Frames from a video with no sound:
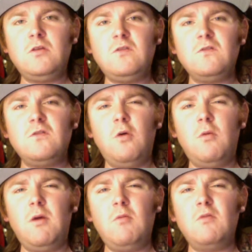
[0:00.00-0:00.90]
So
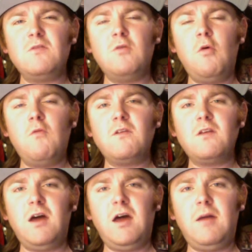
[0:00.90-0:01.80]
it was
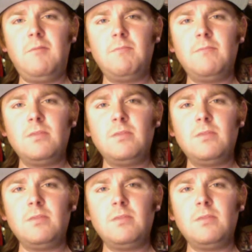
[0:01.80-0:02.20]
overtime,